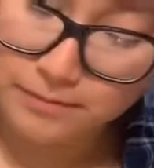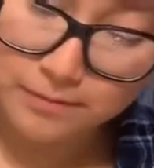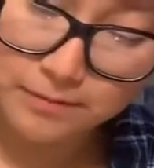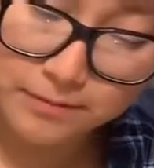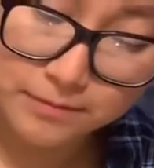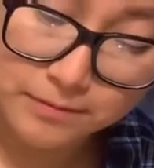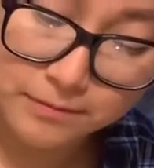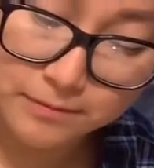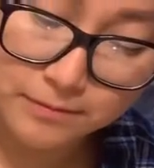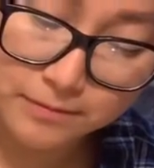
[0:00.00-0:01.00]

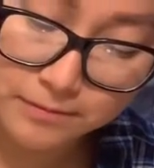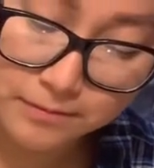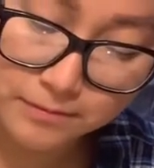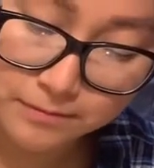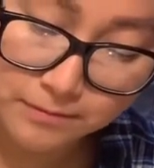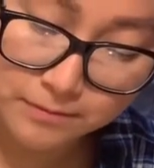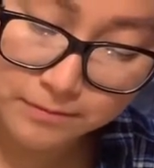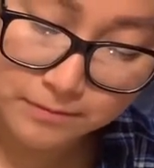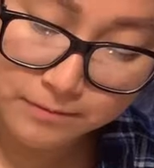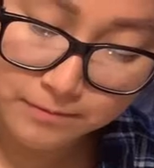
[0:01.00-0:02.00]

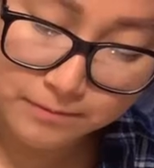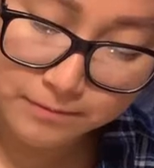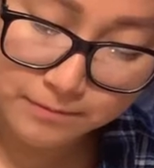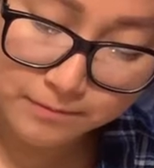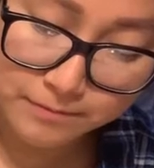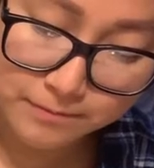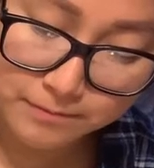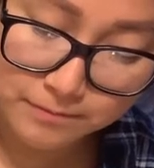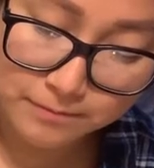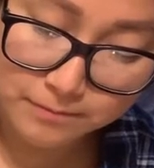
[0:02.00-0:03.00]

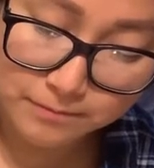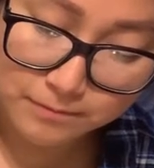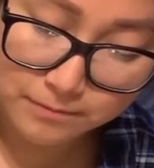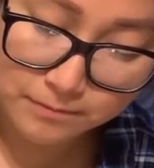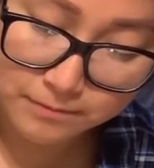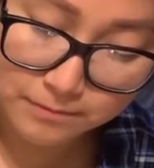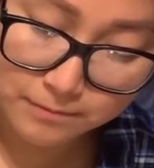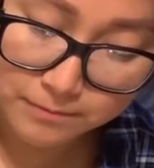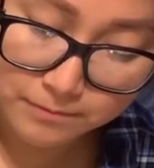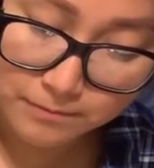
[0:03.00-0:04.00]

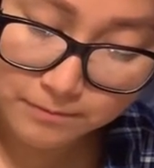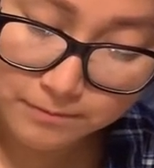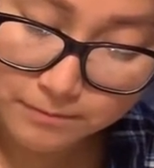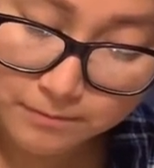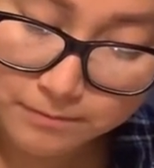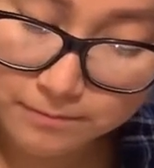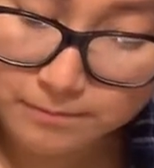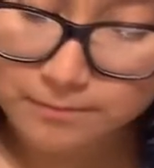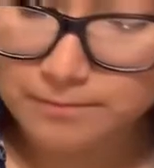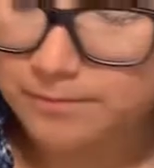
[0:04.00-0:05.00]

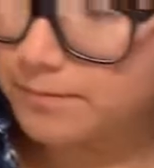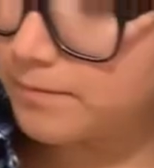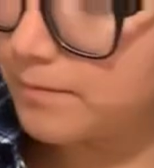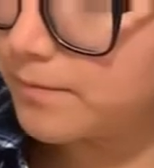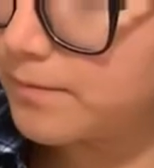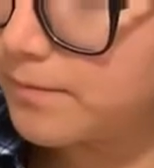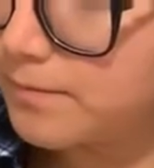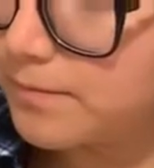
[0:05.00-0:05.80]
Nothing is said.